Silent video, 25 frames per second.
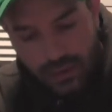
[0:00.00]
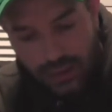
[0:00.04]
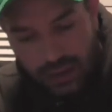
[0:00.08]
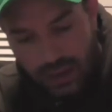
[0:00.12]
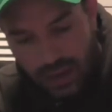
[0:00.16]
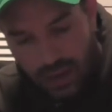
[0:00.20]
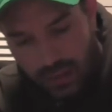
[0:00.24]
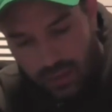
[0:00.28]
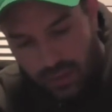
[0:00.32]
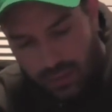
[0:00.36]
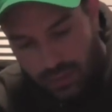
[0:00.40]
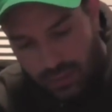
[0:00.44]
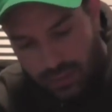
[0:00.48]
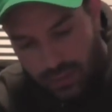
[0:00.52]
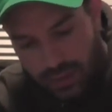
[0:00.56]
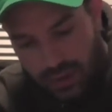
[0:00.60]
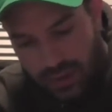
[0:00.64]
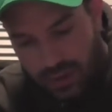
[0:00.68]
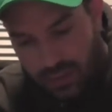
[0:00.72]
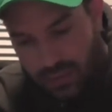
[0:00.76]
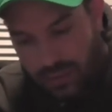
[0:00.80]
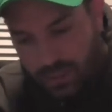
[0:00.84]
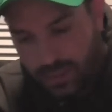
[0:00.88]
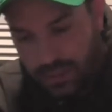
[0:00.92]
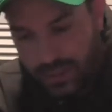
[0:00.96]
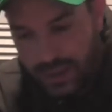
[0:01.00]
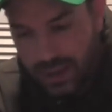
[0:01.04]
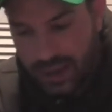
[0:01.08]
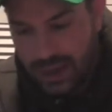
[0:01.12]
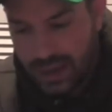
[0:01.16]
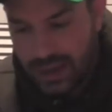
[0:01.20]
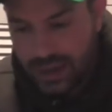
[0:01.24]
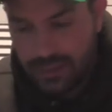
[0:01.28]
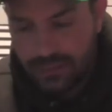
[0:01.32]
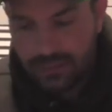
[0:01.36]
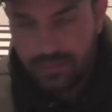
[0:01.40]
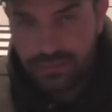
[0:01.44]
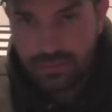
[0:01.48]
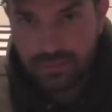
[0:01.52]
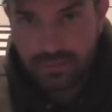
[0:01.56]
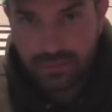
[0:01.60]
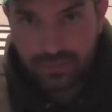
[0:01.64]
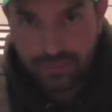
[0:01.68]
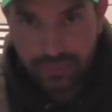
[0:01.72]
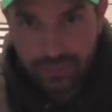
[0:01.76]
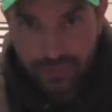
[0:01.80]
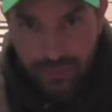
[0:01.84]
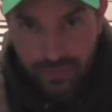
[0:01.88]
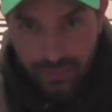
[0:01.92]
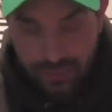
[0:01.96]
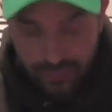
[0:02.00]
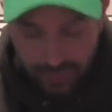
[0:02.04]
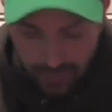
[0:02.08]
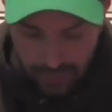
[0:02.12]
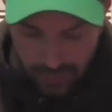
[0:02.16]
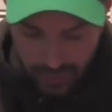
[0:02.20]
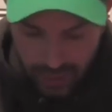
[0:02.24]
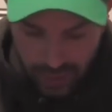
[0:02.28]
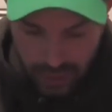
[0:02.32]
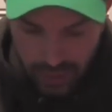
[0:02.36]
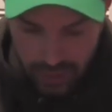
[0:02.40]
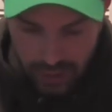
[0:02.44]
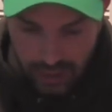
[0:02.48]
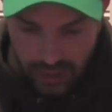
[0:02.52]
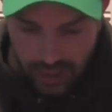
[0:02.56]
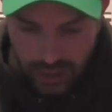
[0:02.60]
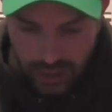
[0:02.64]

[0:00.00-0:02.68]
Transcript: keep on putting the bait in, and